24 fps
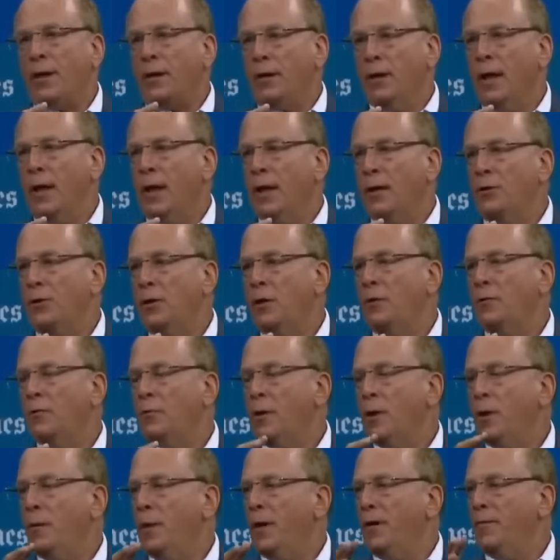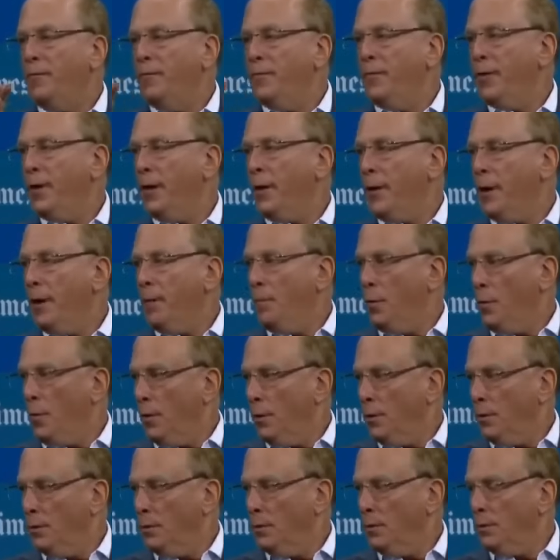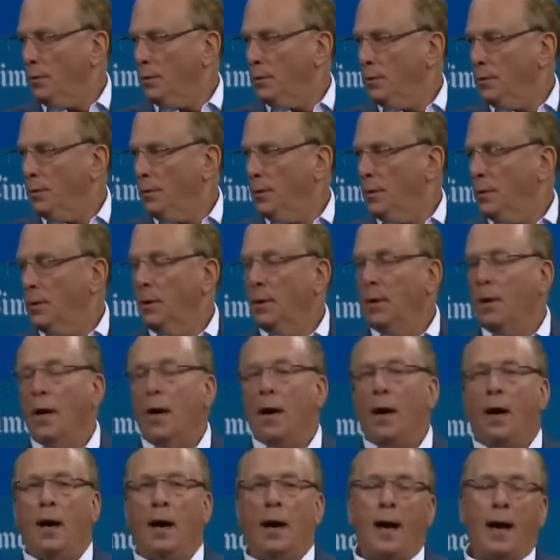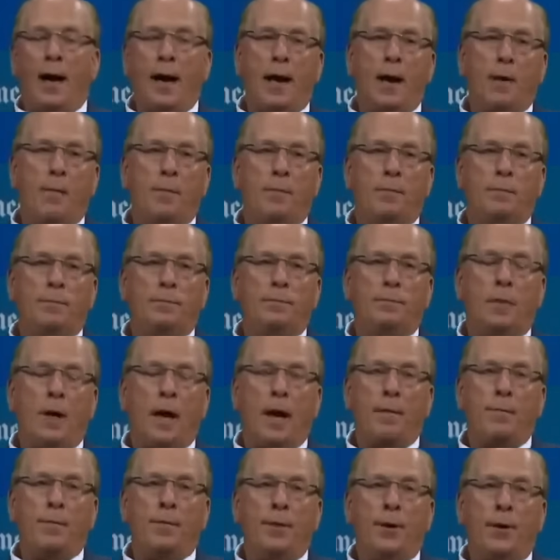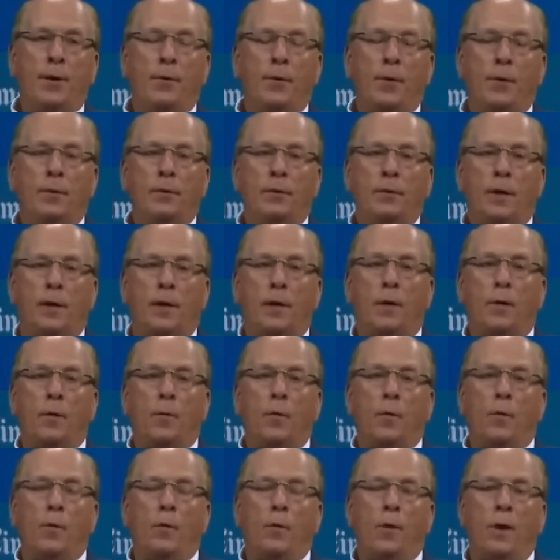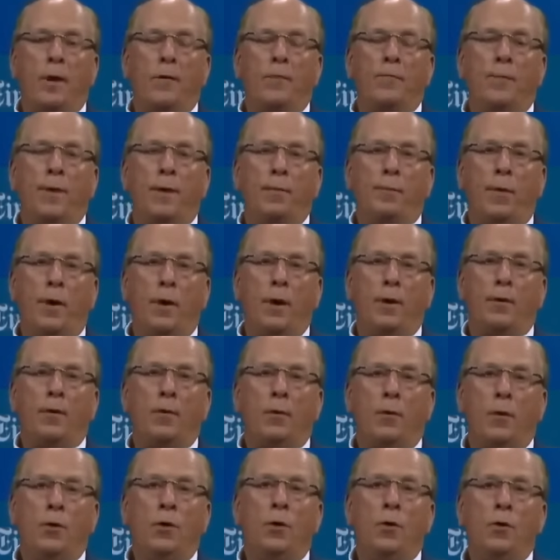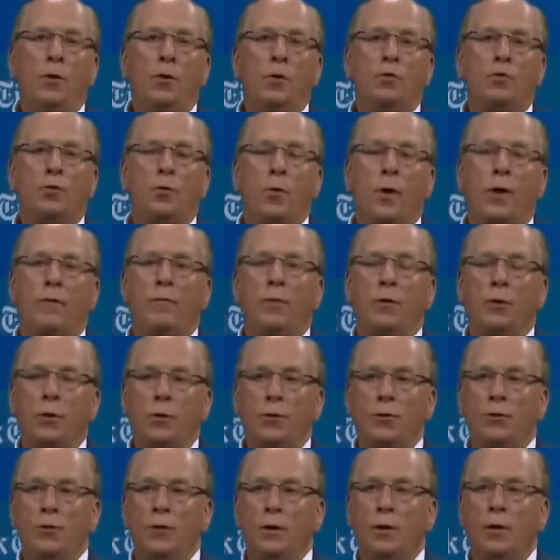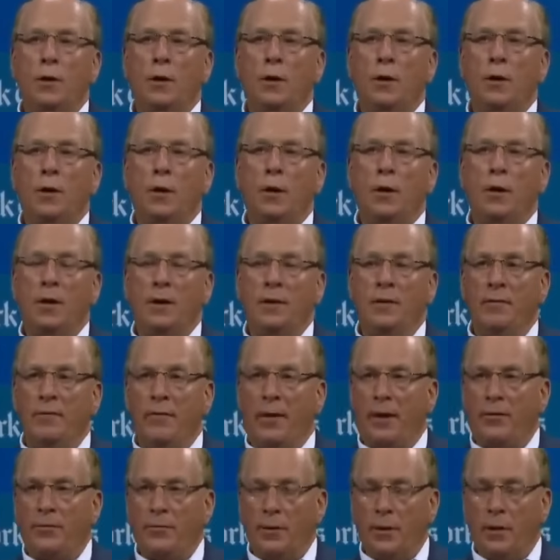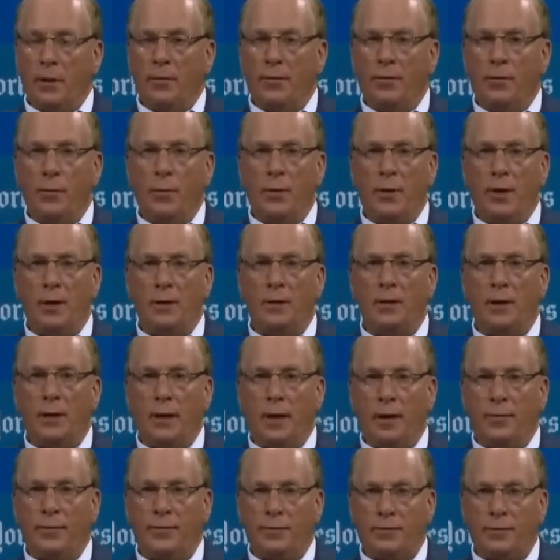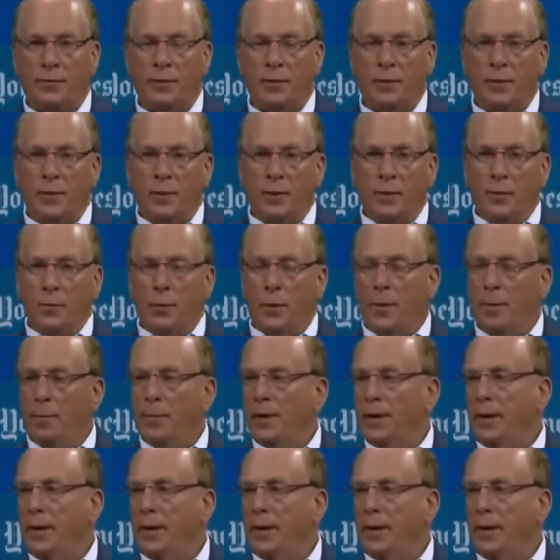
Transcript: technology is going to be very important. I am, I, you know, look at it. We have been part of a huge revolution in investing through ETFs. We